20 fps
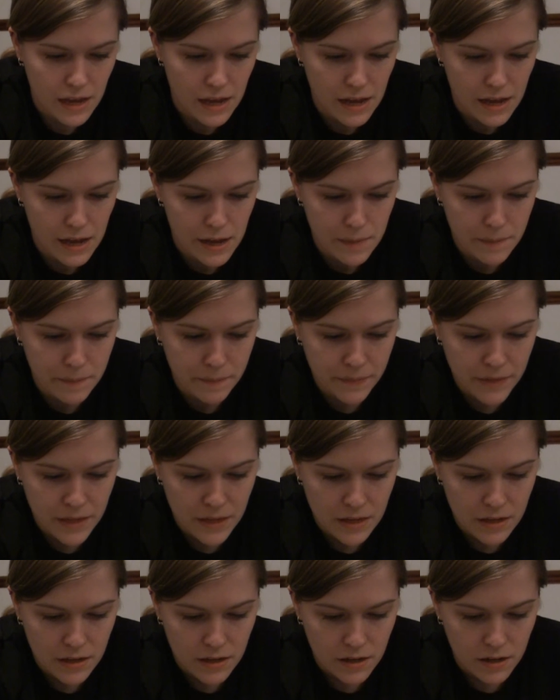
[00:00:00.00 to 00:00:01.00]

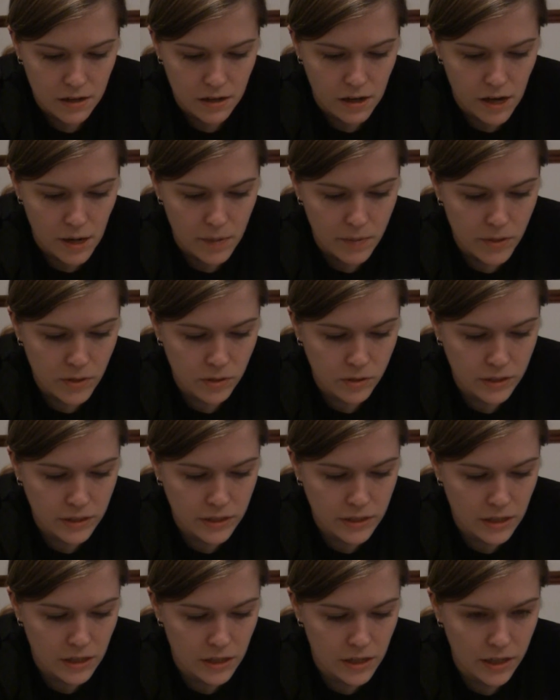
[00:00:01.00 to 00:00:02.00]
I'm not
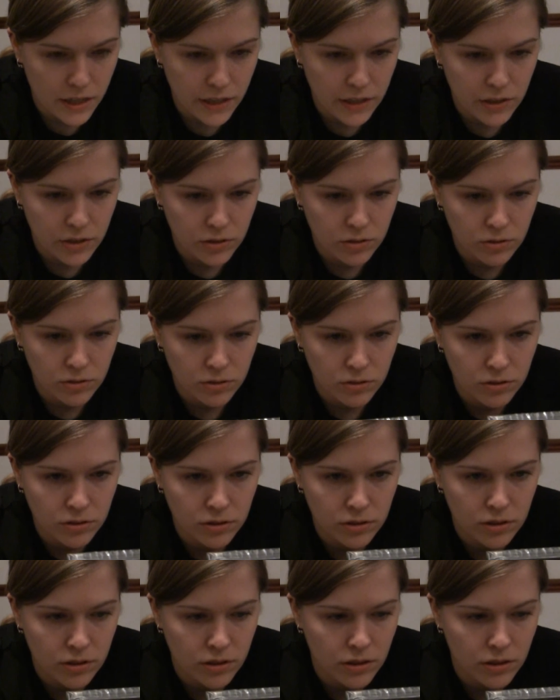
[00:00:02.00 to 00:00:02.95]
entirely sure